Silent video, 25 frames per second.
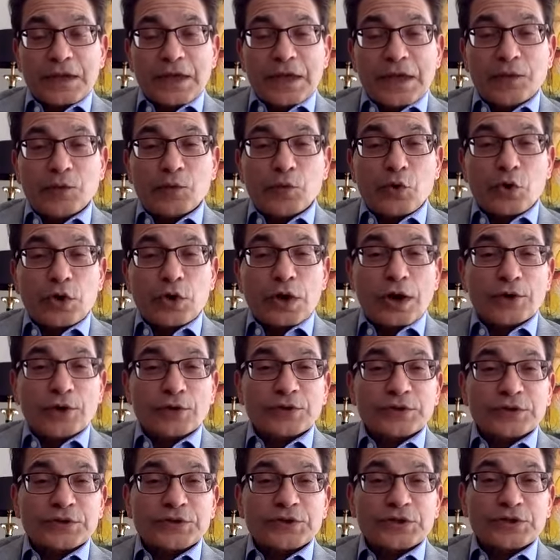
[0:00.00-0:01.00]
and walk out
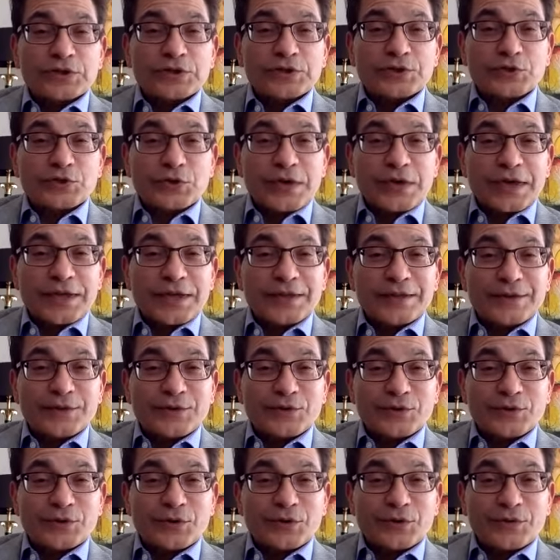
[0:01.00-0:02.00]
of the church together
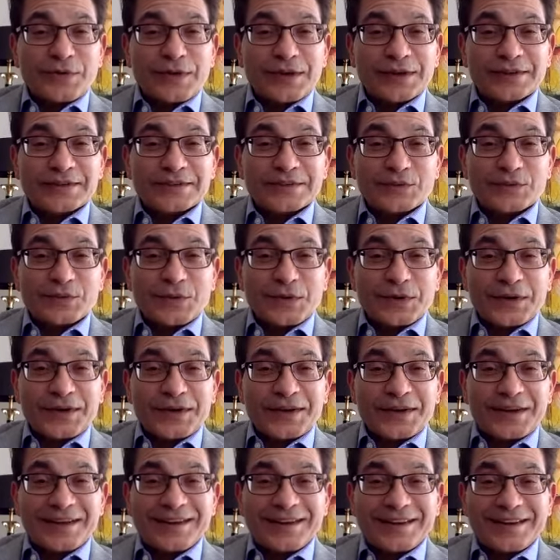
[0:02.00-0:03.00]
into Trafalgar Square.
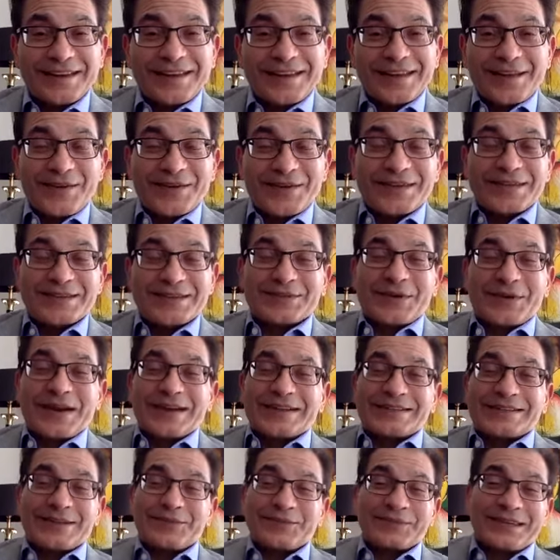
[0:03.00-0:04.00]
It's
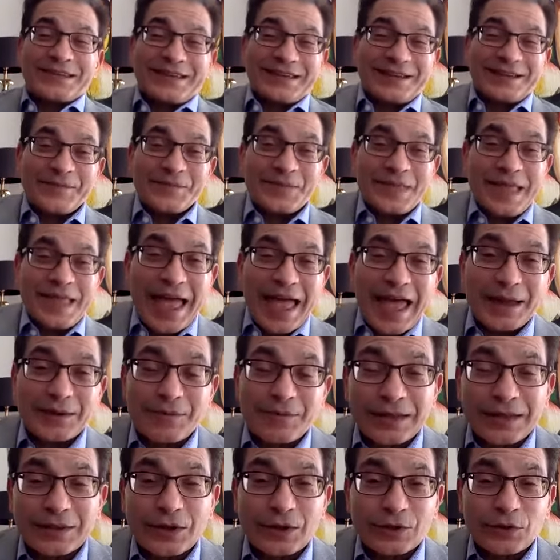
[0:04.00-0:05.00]
quite something.
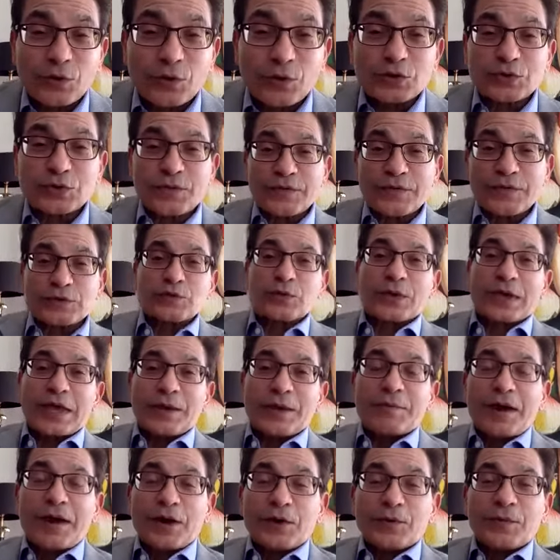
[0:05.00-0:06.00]
And those of us who
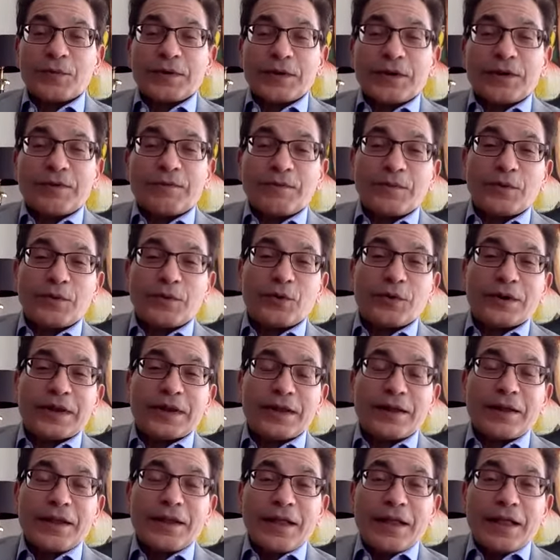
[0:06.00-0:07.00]
came out, we all
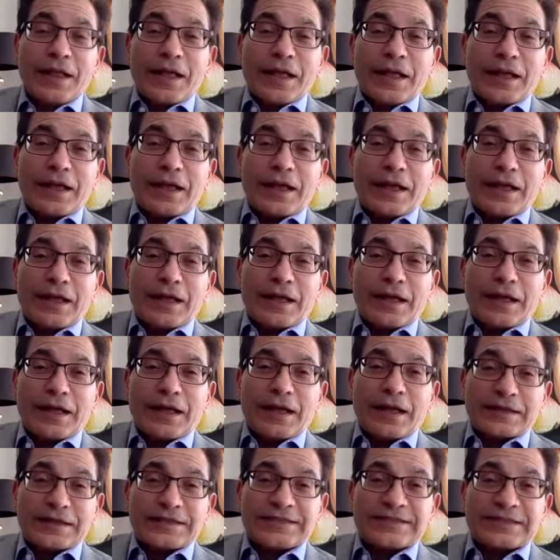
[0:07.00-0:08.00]
had,
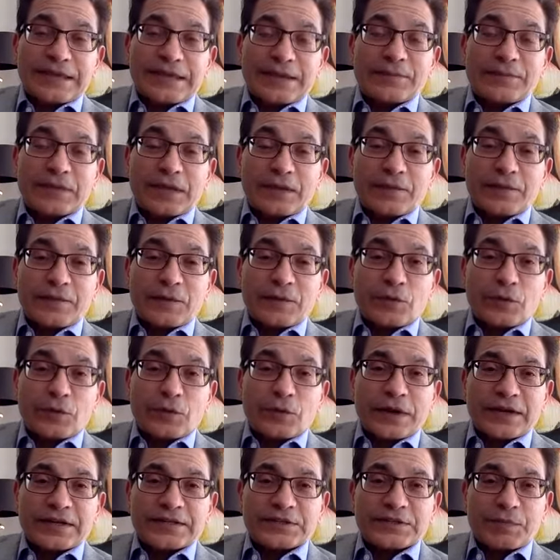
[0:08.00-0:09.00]
at the same time, we all
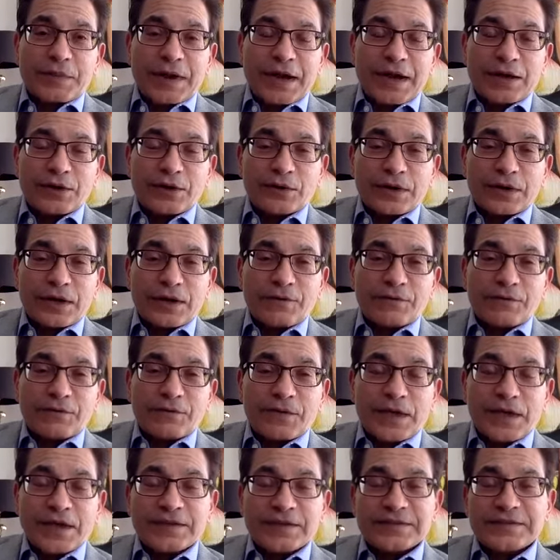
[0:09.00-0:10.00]
had a smile on our
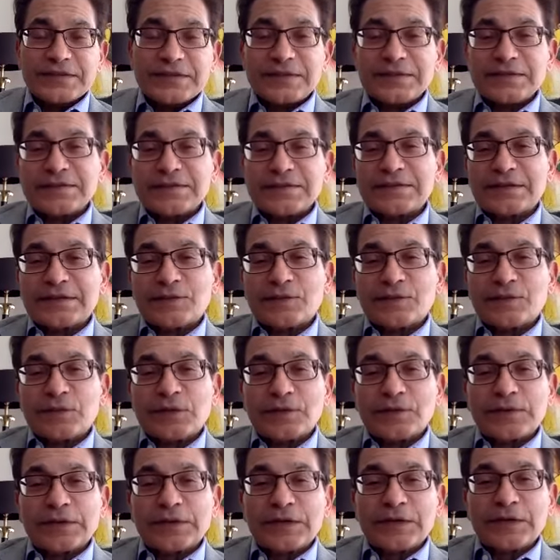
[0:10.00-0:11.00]
faces and we
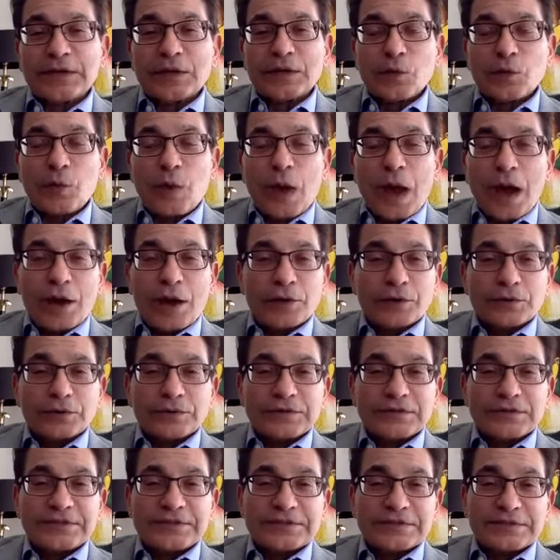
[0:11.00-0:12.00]
were thinking, wow,
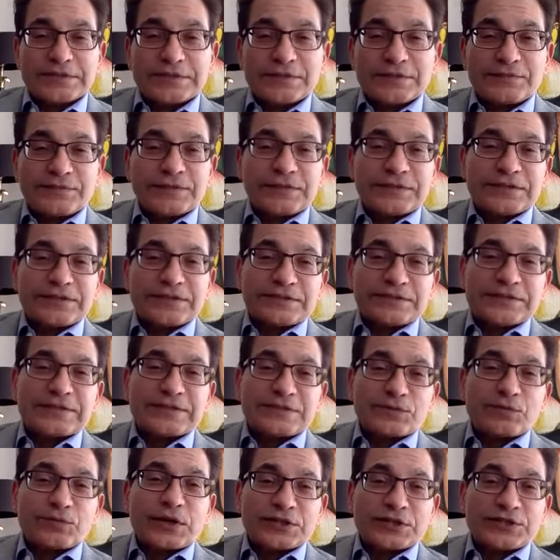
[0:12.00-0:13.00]
this
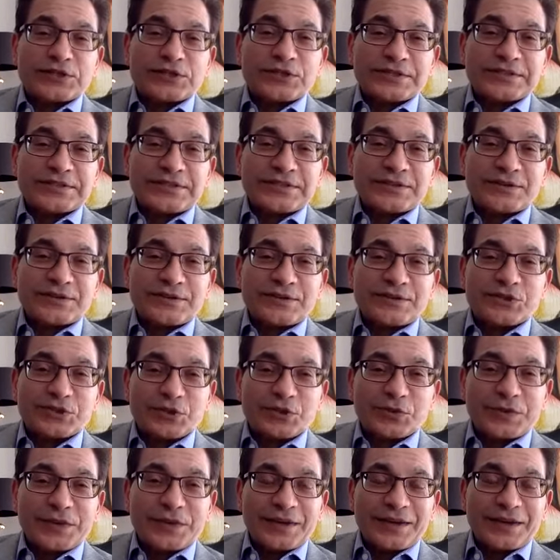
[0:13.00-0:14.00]
is what a church service
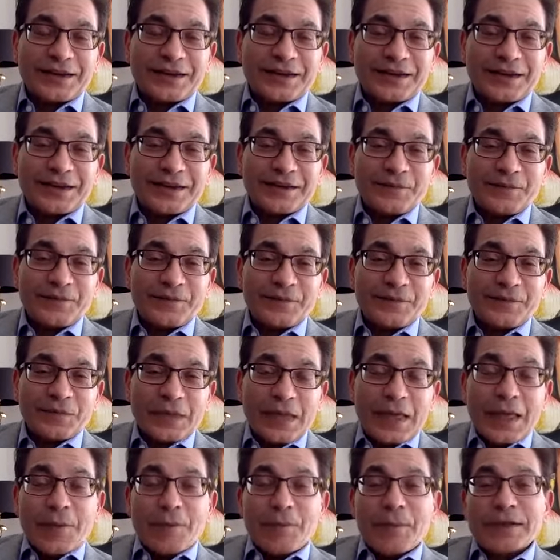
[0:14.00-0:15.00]
should be like.
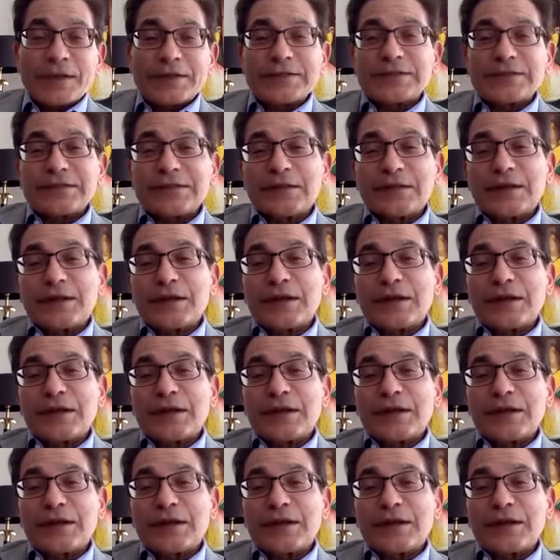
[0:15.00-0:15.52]
But